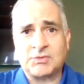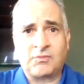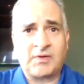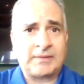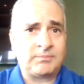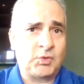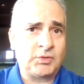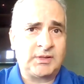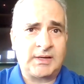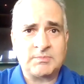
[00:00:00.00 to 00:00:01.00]
you have
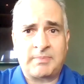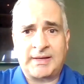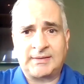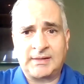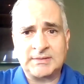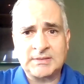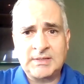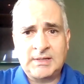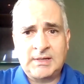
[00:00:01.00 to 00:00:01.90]
good days, bad days.